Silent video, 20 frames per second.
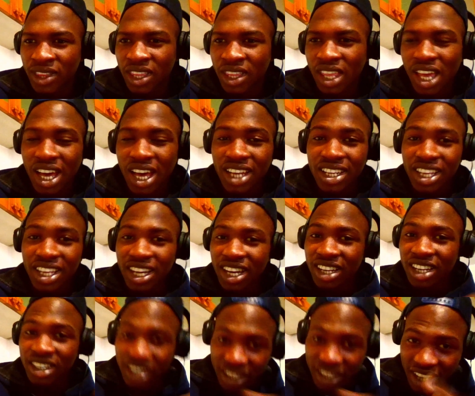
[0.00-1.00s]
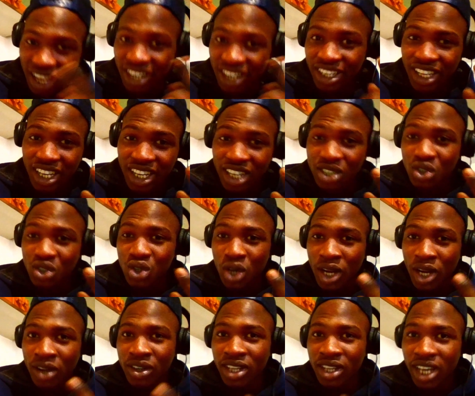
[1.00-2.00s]
And they can
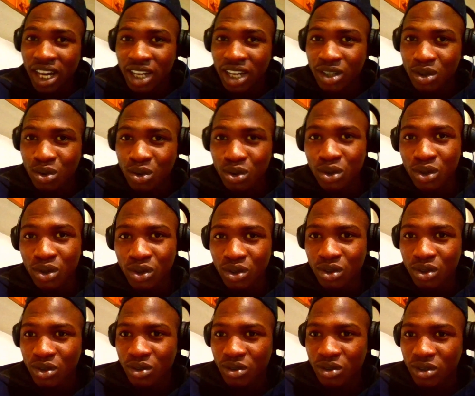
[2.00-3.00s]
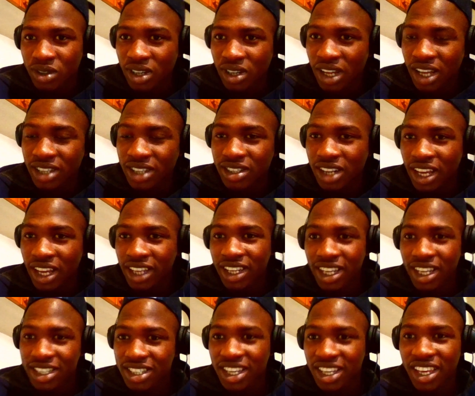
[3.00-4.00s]
surround the earth too. That's
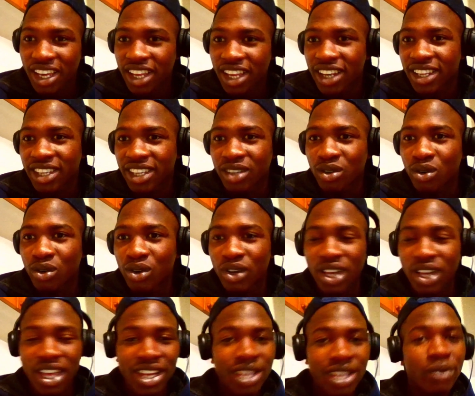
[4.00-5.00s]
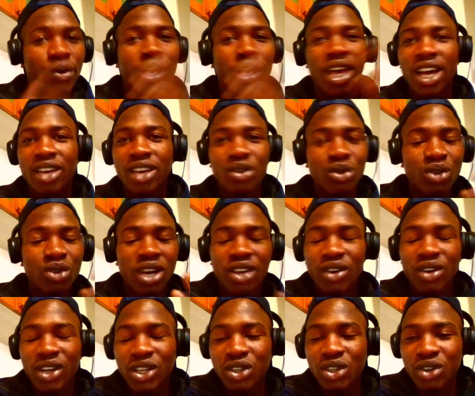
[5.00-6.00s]
scary, you know. Anywhere
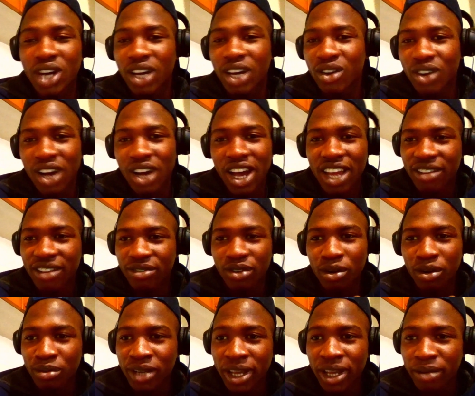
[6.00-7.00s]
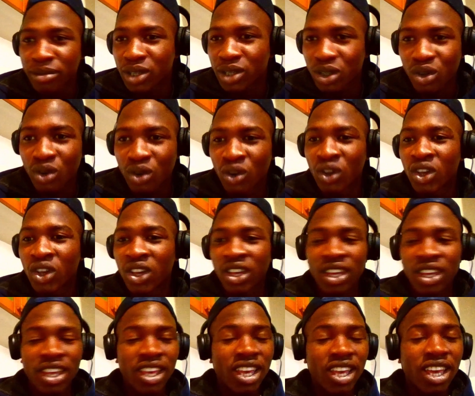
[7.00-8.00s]
you cannot hide from them, you know.
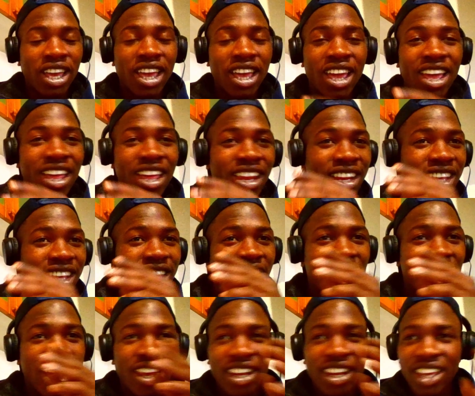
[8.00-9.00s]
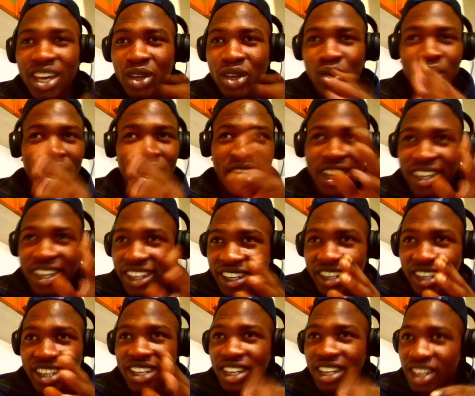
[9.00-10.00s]
Any area you are
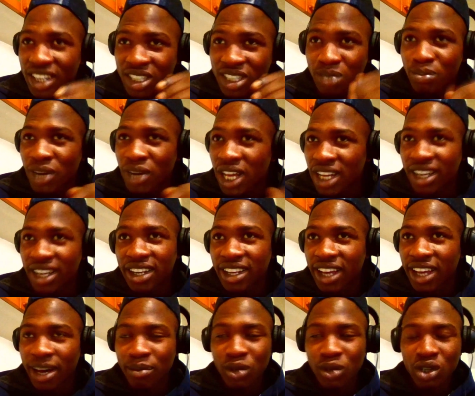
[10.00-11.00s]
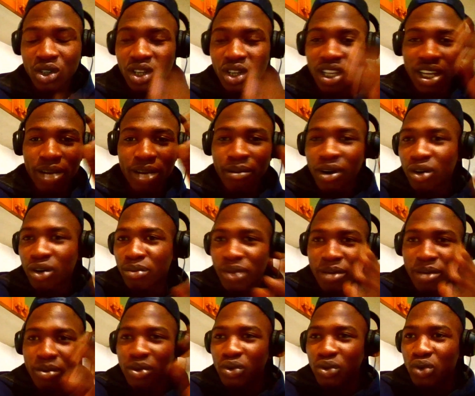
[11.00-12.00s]
in this planet, I'm not talking about maybe
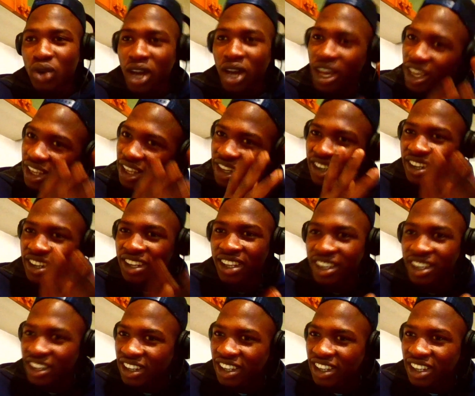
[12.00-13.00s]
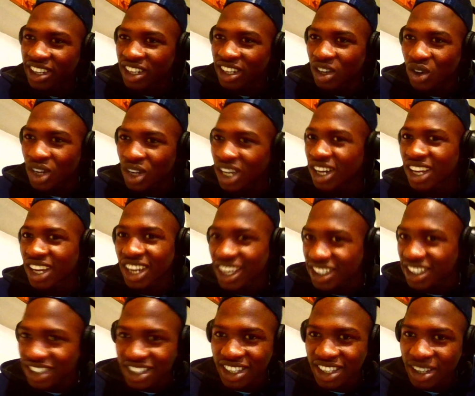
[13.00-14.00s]
if you are in the other
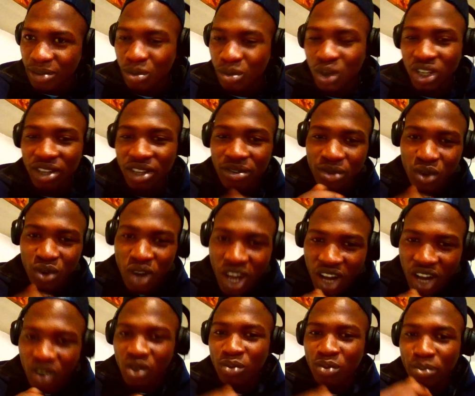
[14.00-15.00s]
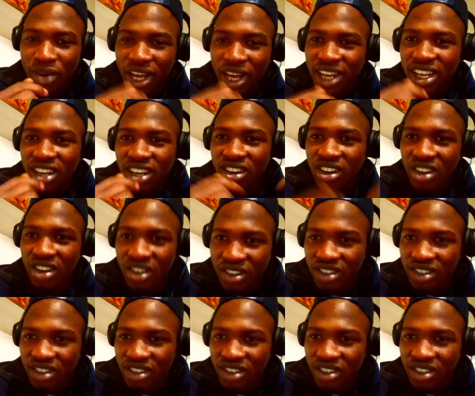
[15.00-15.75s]
galaxy, but if you are on planet Earth,